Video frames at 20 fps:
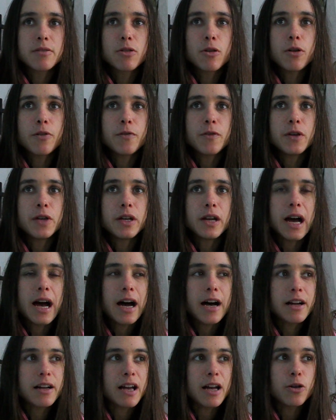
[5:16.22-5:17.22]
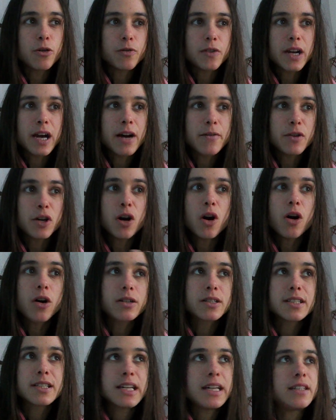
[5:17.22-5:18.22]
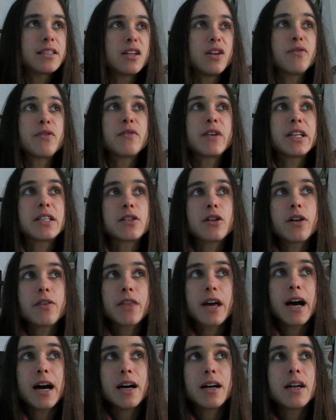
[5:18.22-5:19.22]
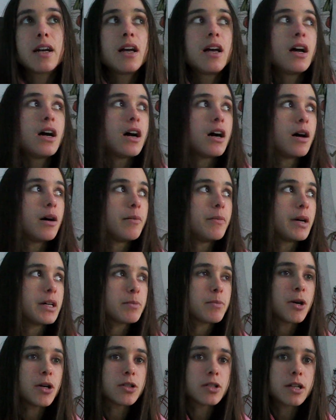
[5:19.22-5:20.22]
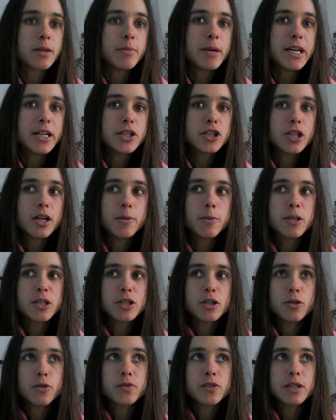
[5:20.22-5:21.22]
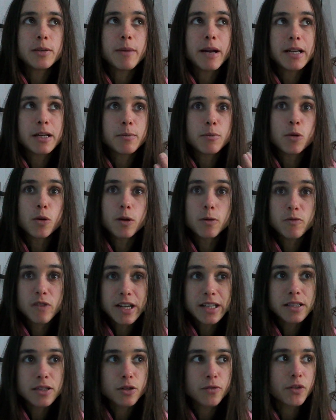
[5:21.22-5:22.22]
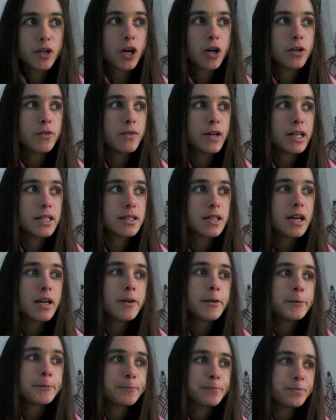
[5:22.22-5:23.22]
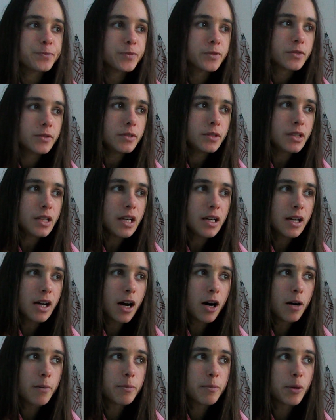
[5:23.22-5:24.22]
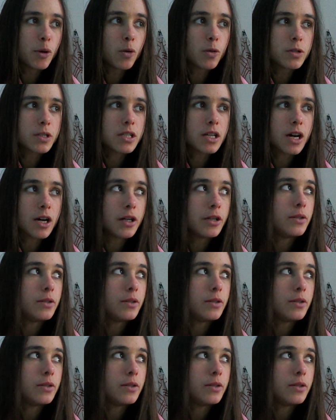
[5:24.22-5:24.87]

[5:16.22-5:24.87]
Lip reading: often have like heart disease and other things like that as part of the picture, which can obviously make them more at risk of COVID. But also,